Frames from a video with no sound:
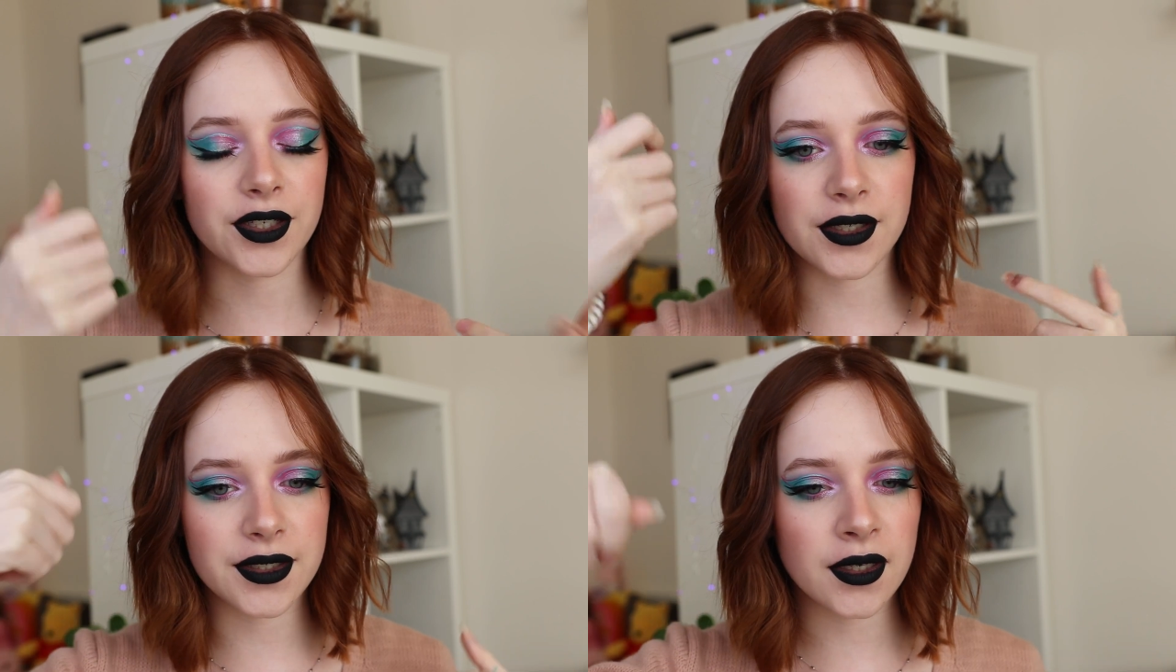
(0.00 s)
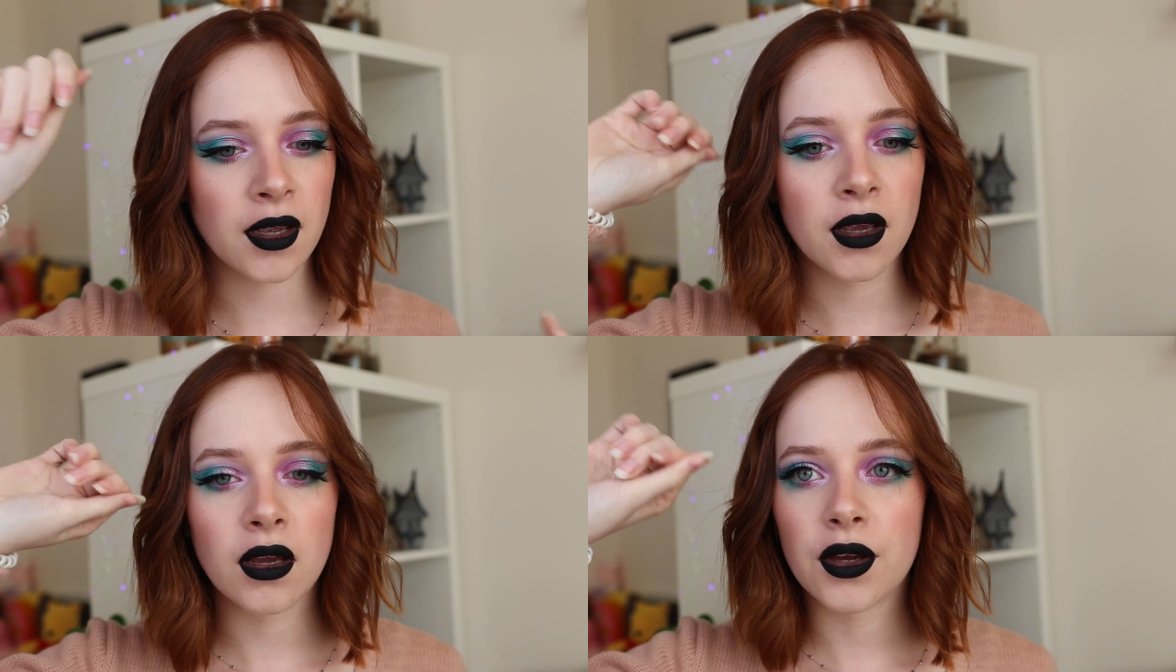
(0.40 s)
I just
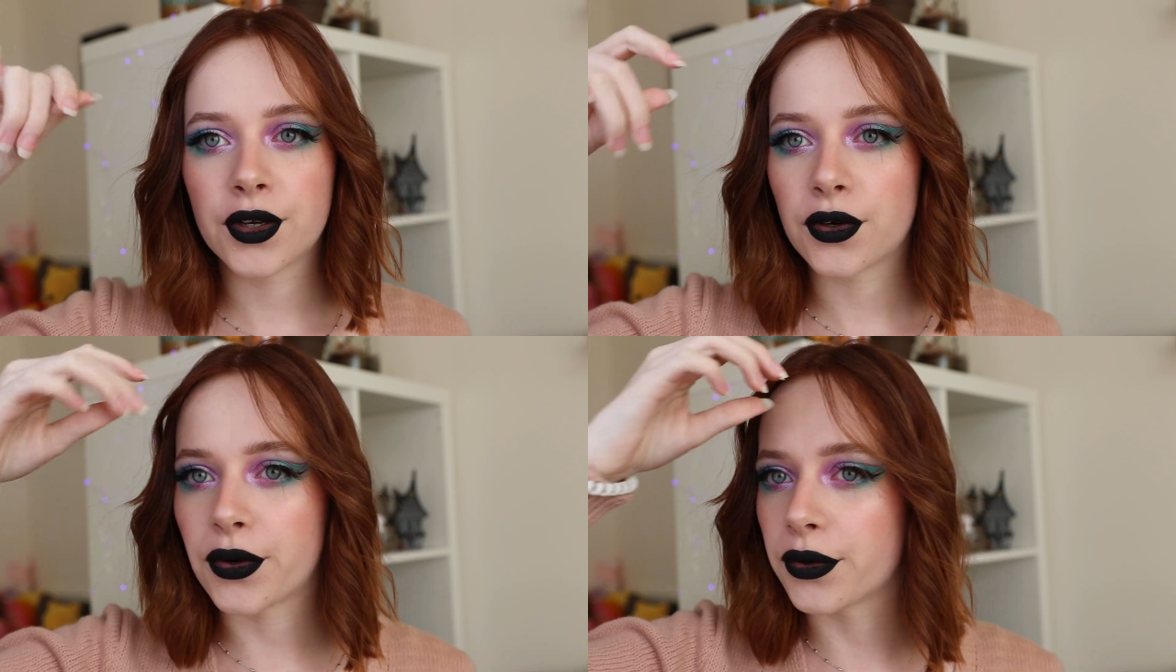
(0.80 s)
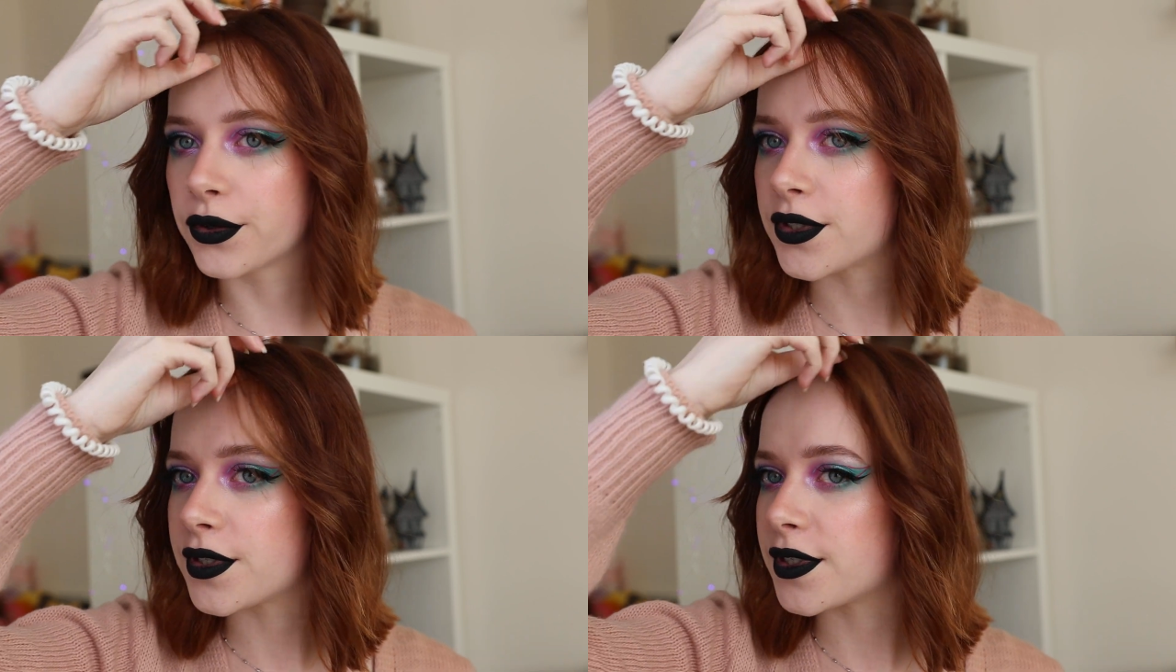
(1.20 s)

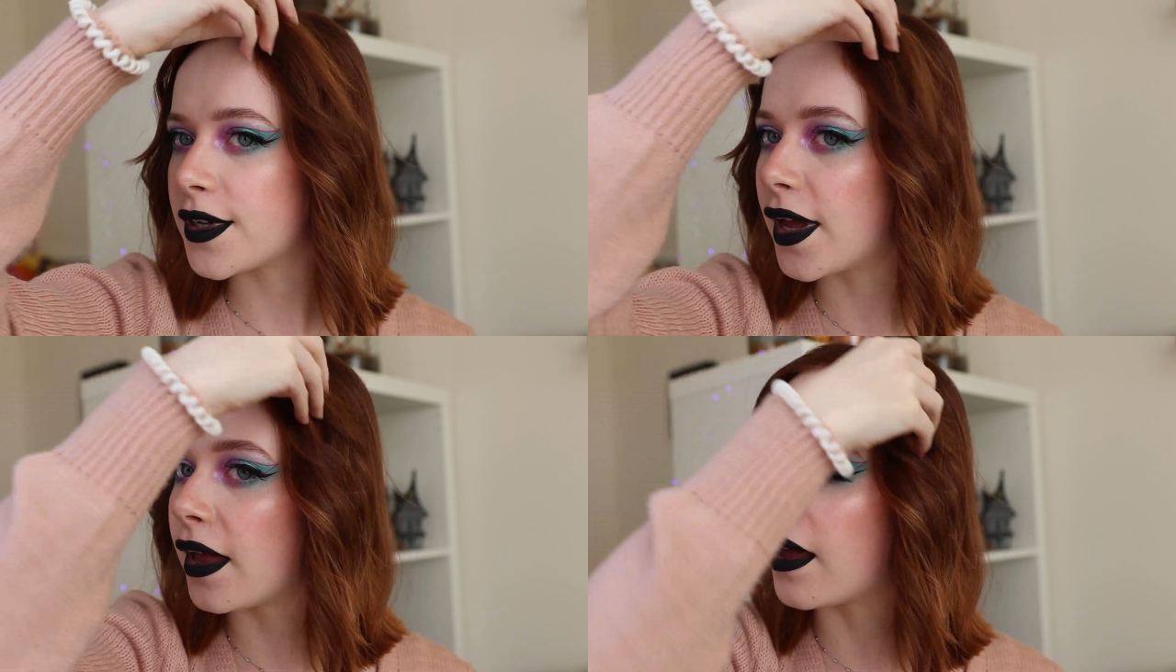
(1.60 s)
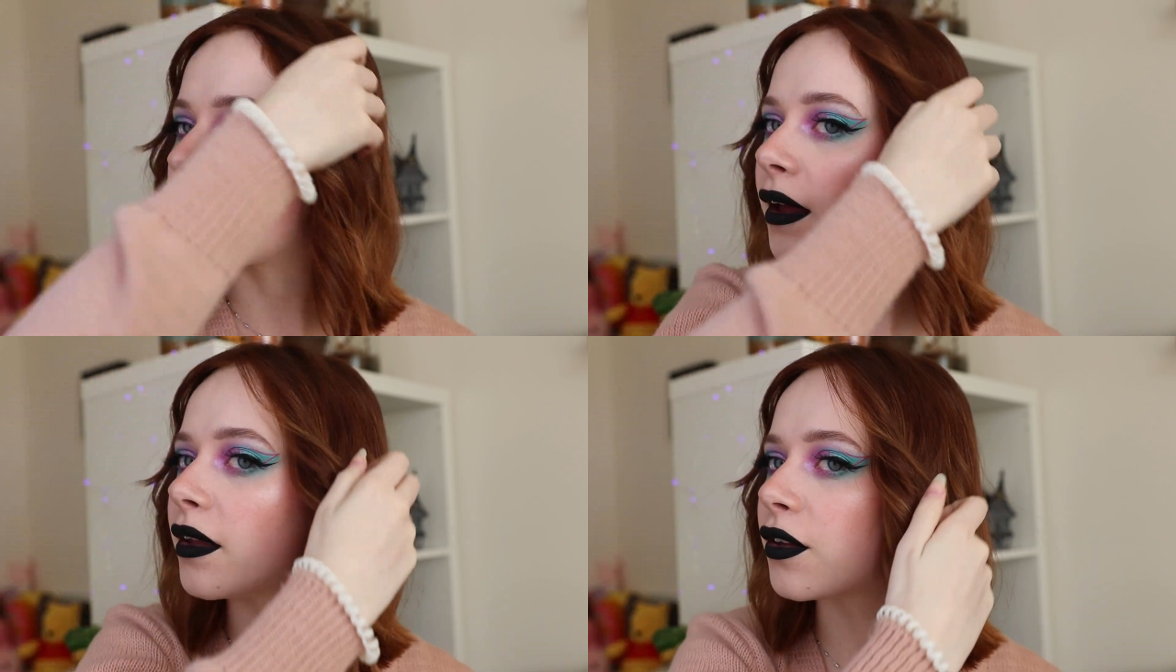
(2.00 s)
curled
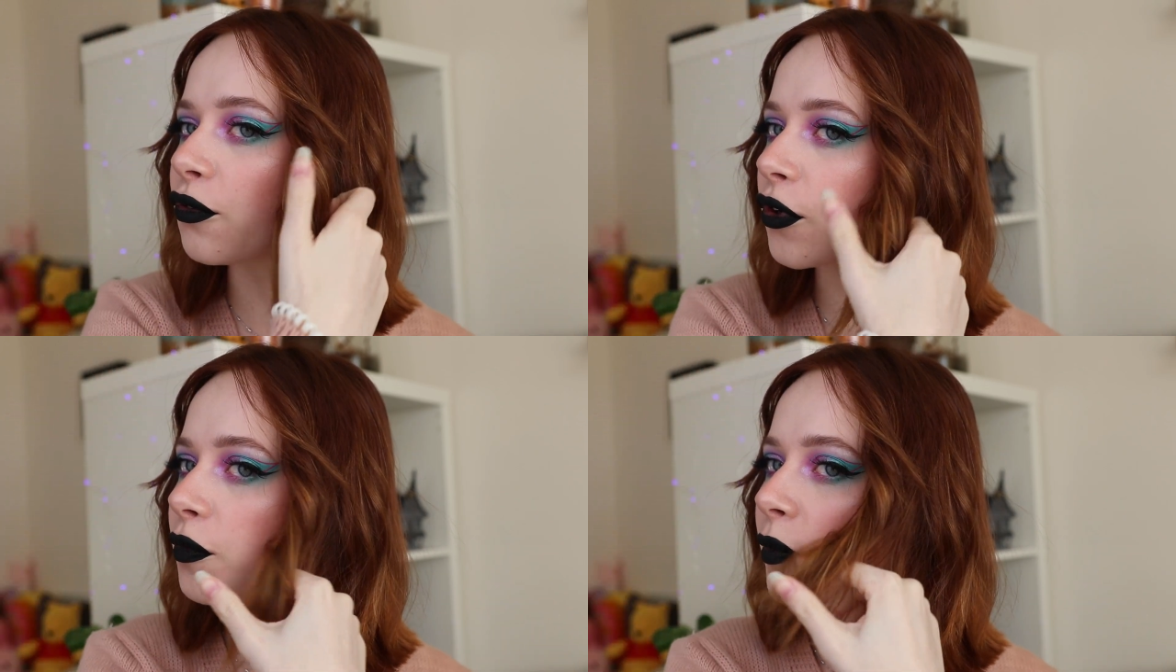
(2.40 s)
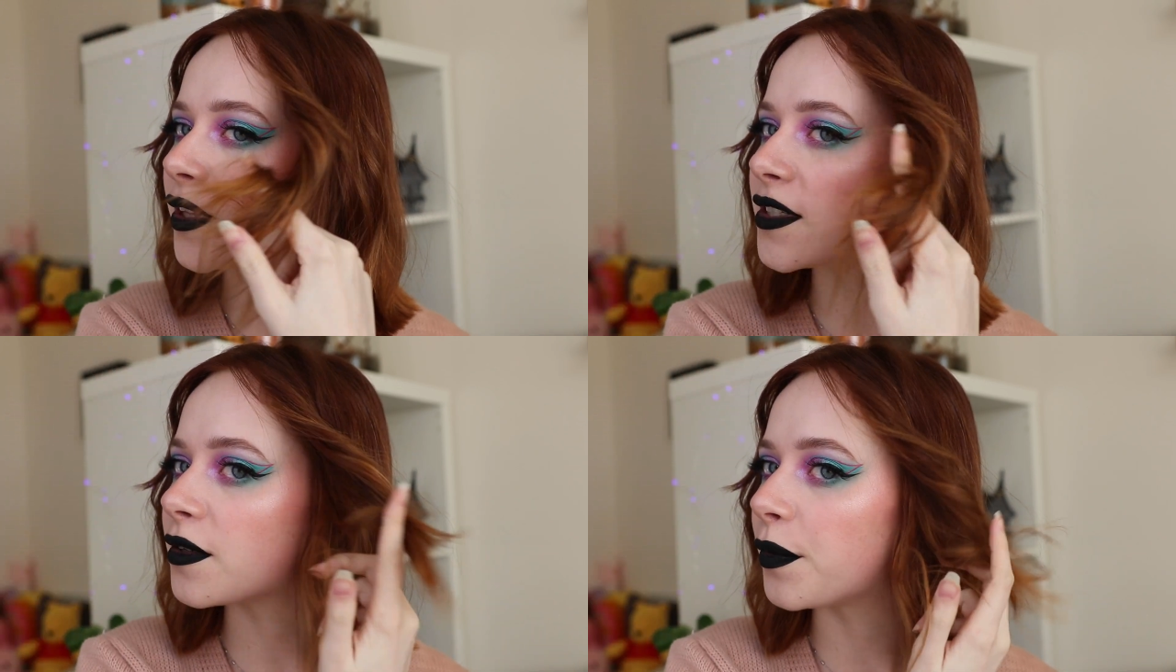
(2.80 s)
the front
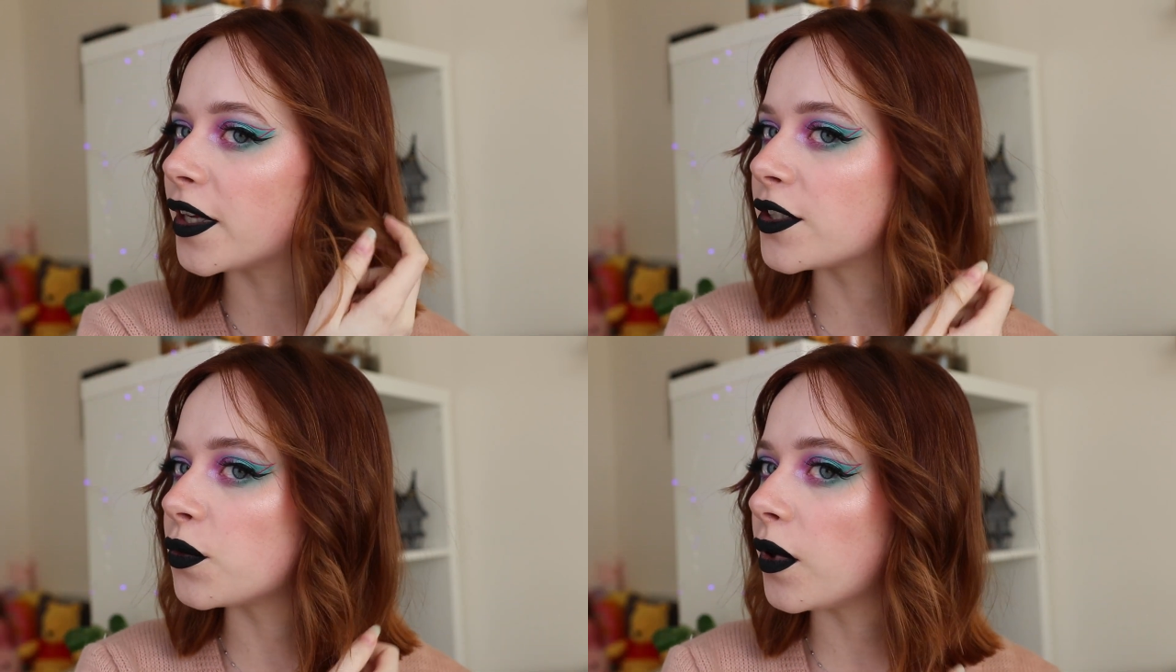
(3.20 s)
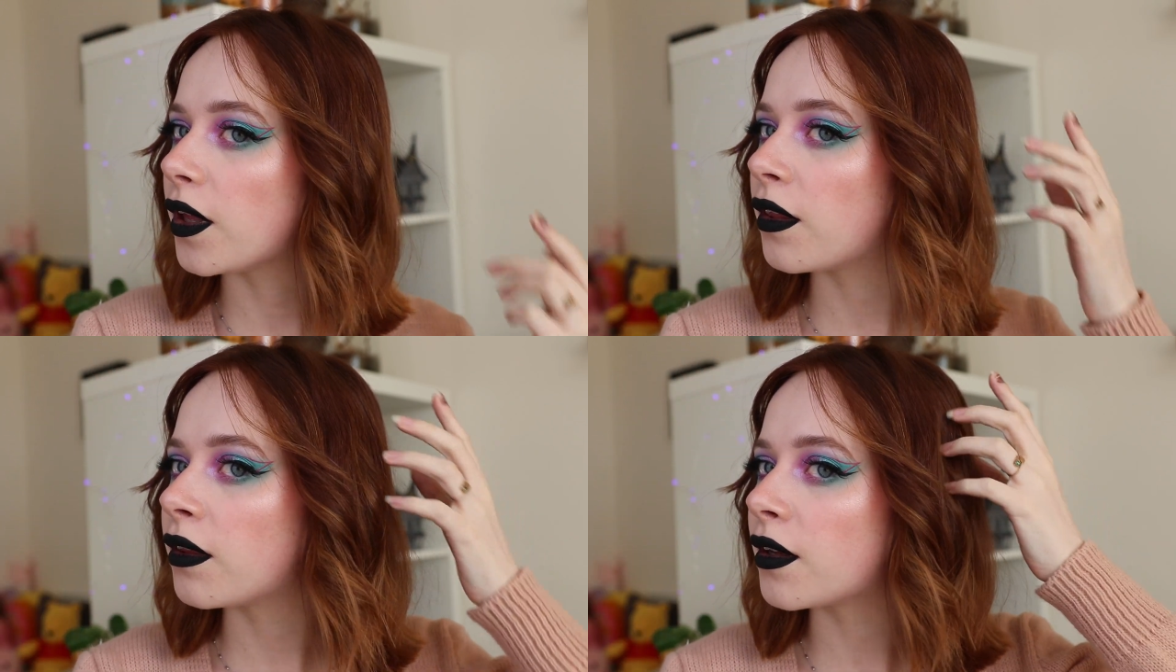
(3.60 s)
bits a bit
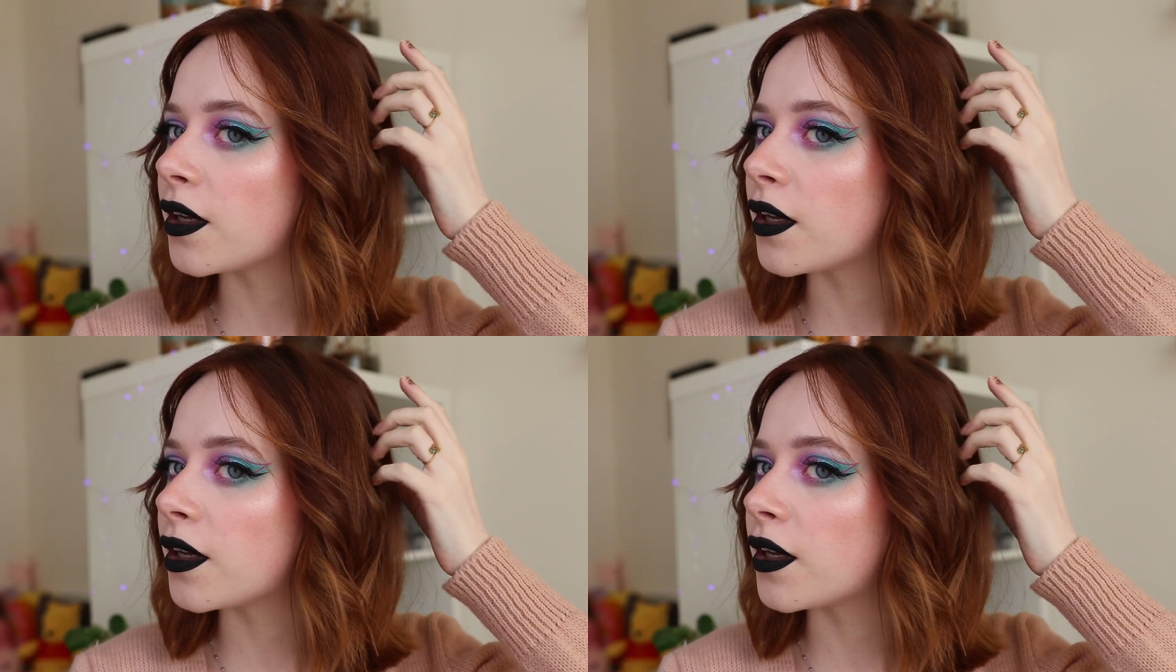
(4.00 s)
with